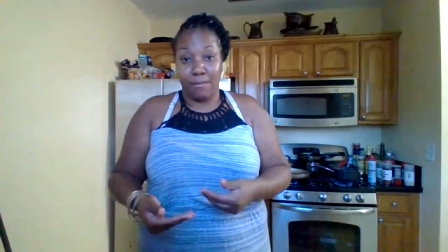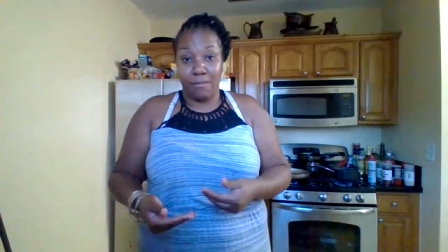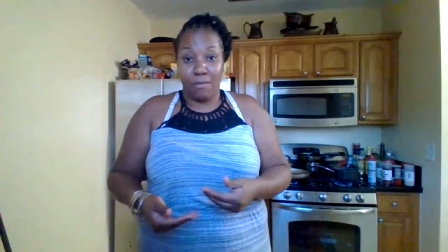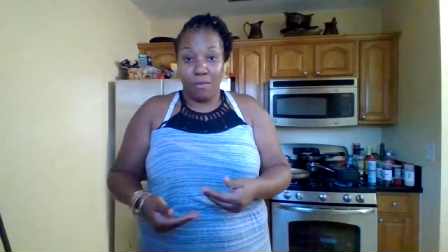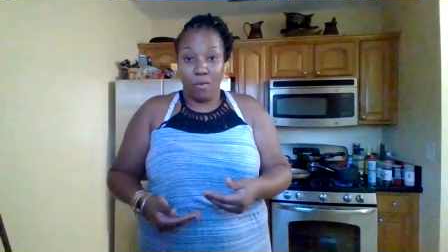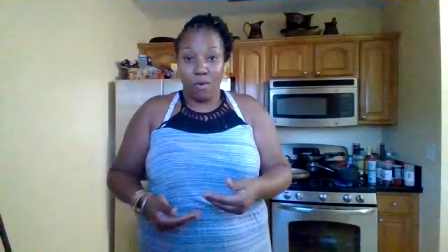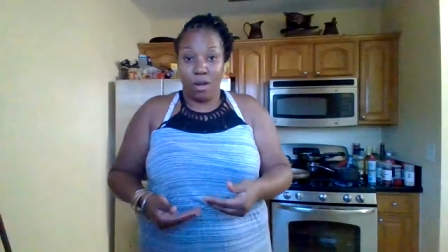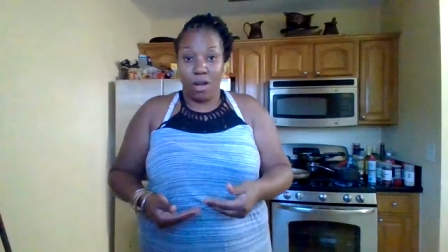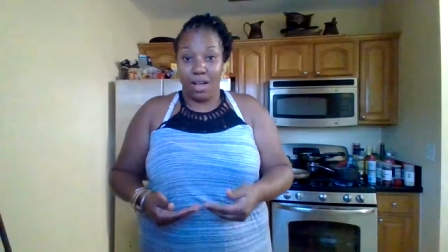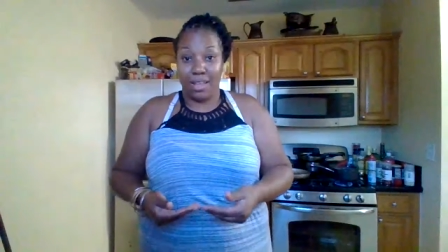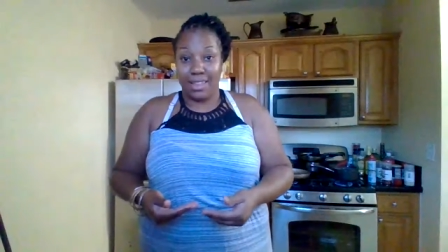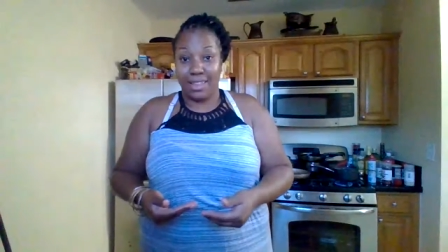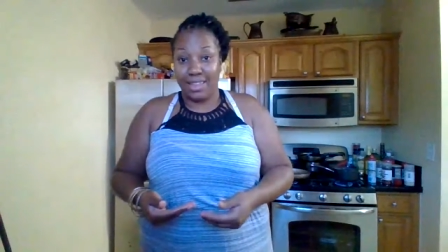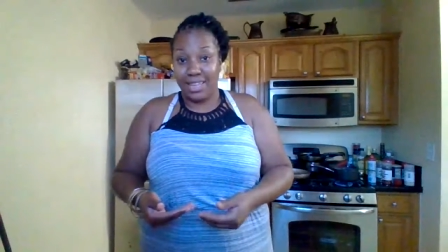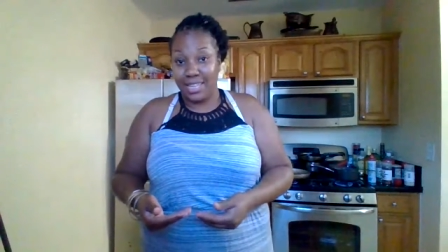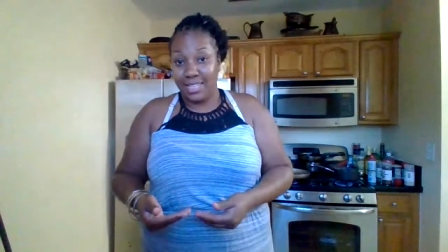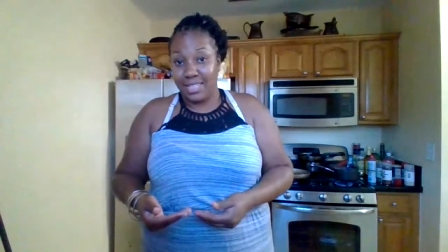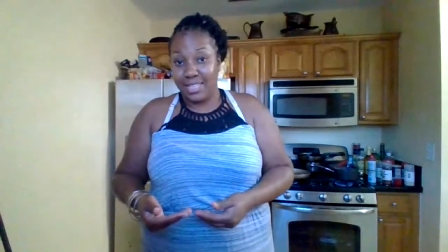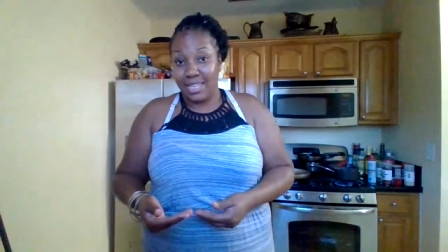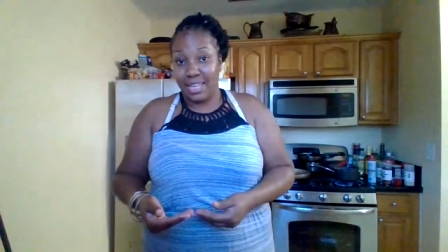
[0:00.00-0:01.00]
more
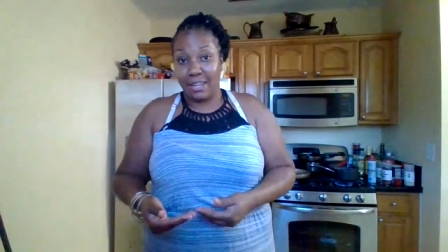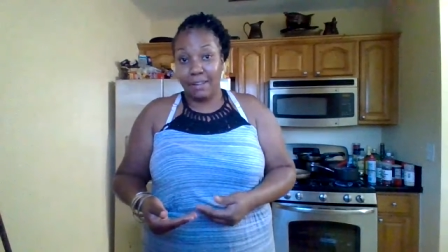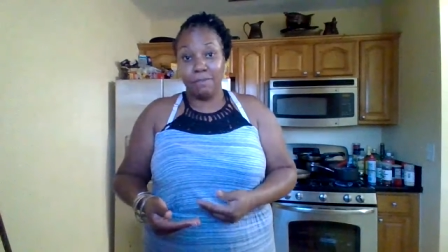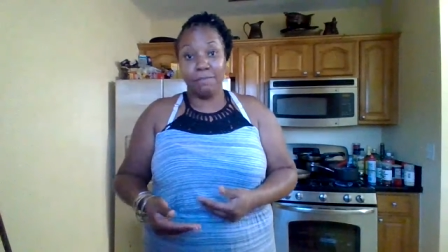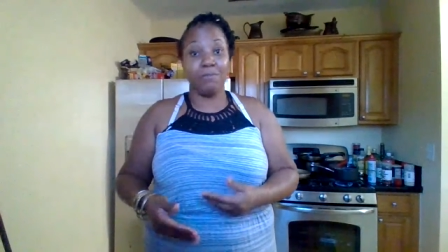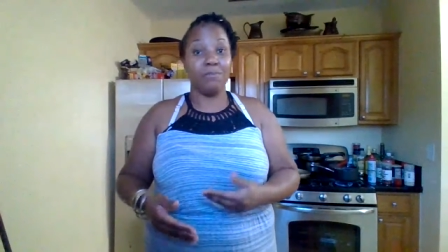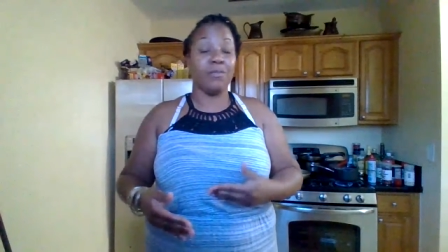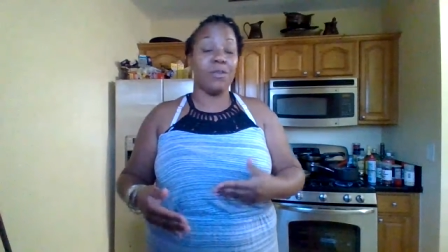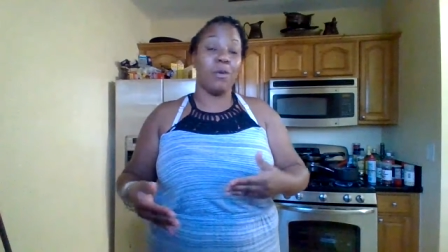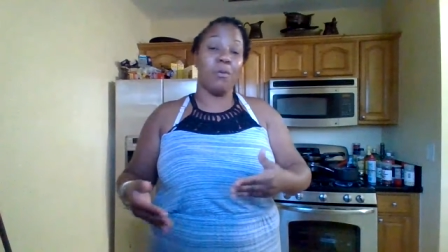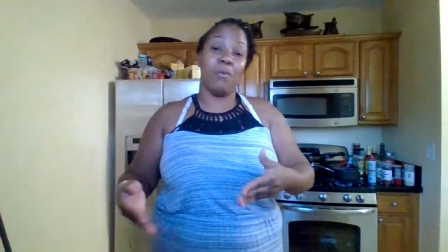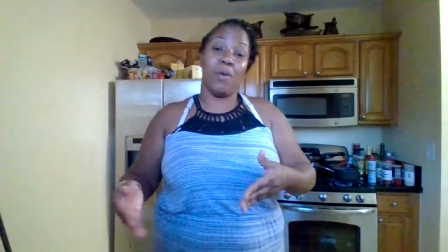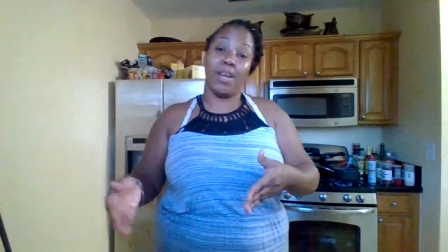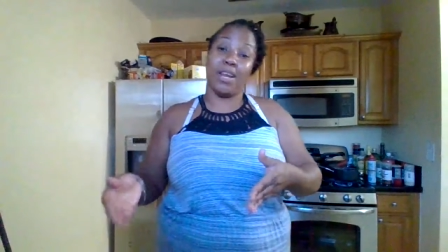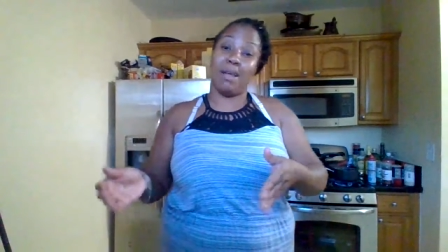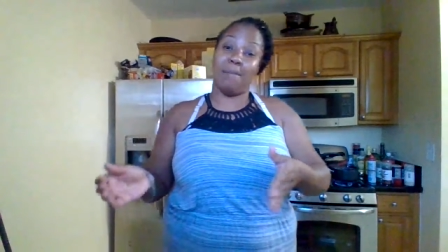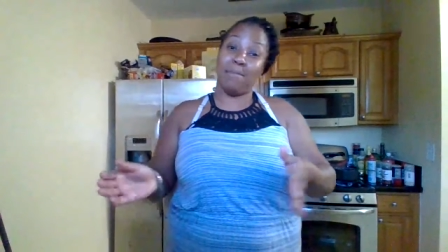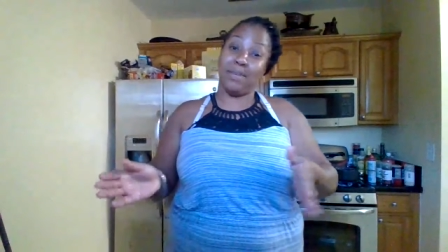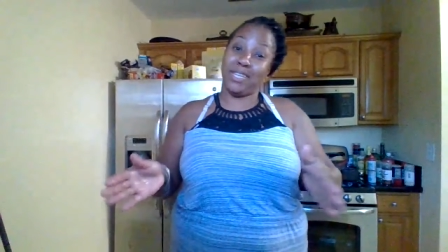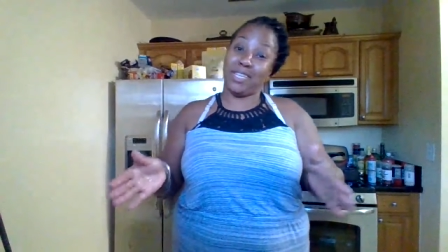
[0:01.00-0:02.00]
authentic while
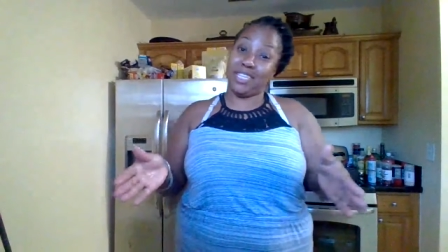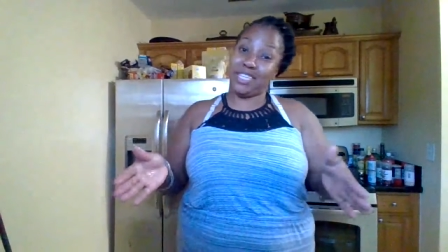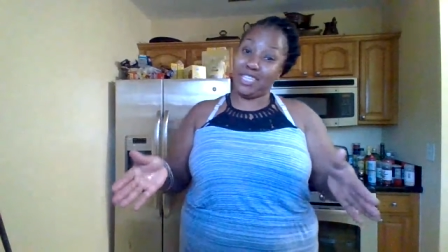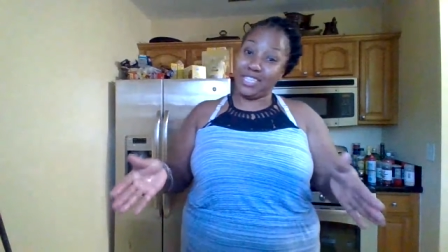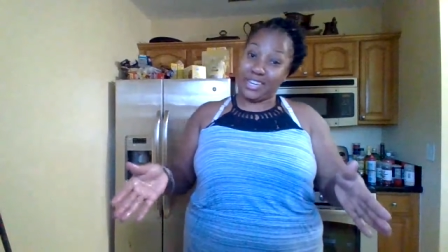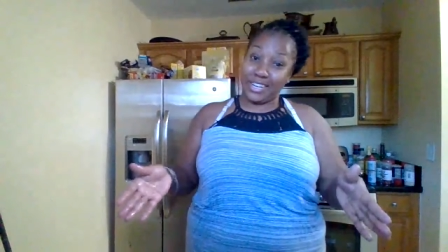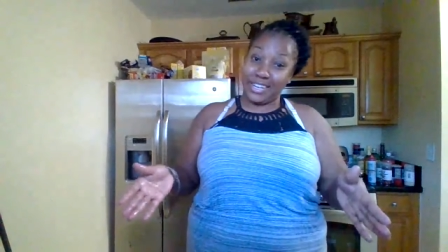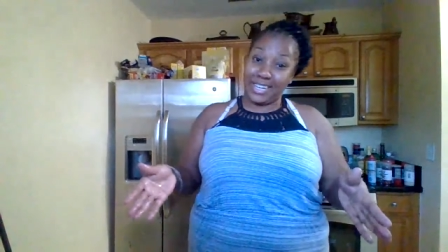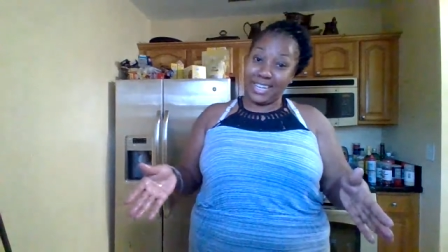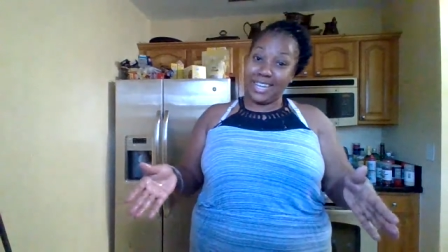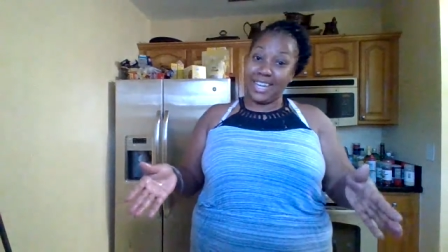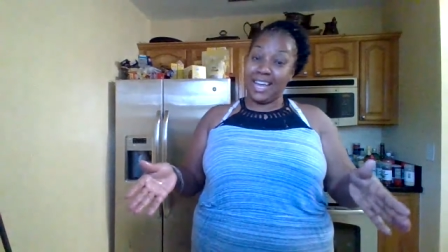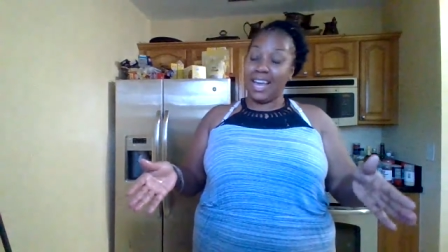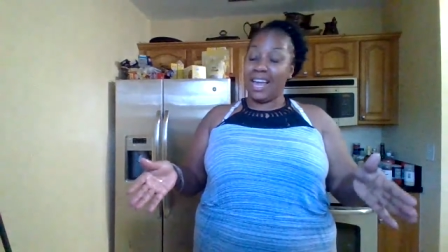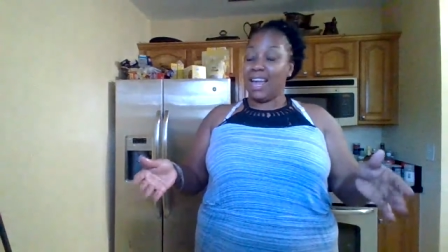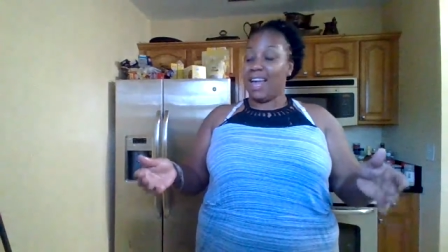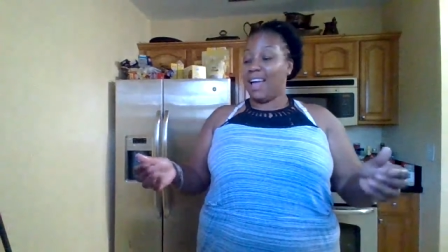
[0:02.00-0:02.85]
I'm in this journey,